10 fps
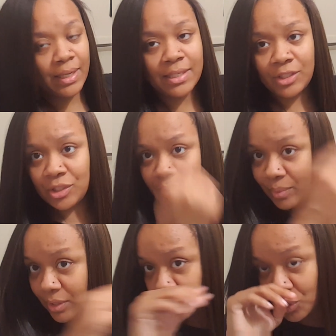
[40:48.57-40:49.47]
That's just
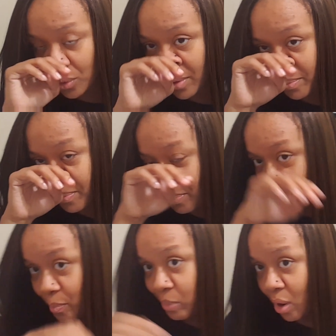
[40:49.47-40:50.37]
with the short
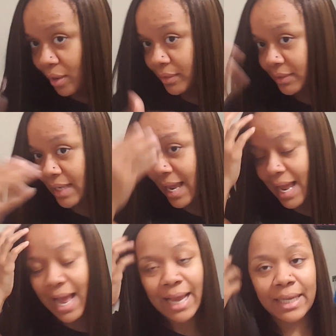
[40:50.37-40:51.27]
parts.
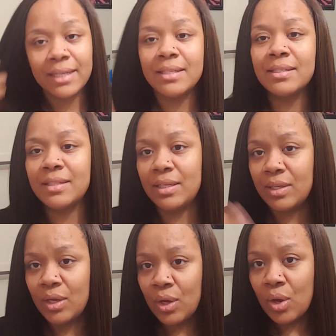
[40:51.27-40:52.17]
I eye it and
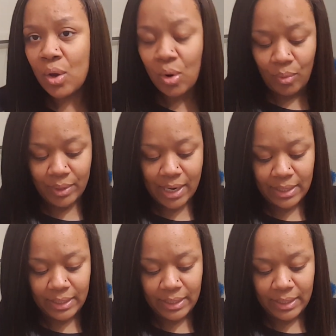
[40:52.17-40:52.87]
see what I